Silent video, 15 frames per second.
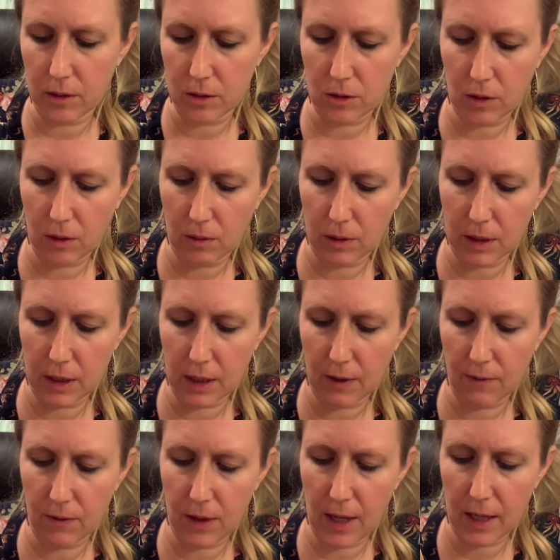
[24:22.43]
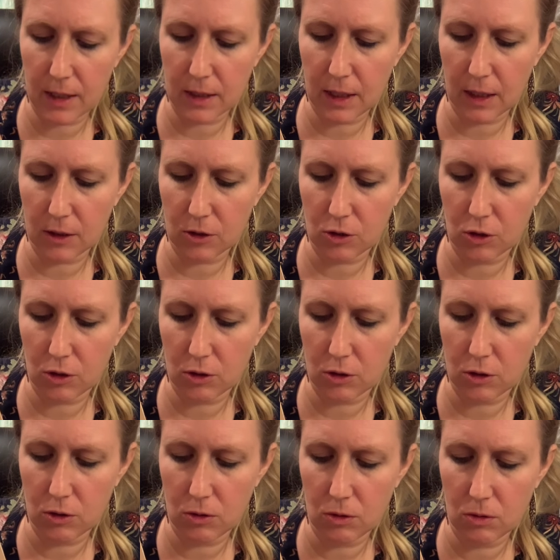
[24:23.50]
so I want to give that texture
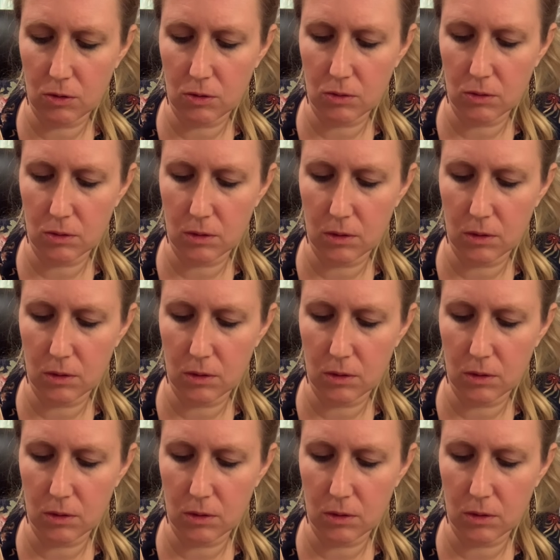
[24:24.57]
too.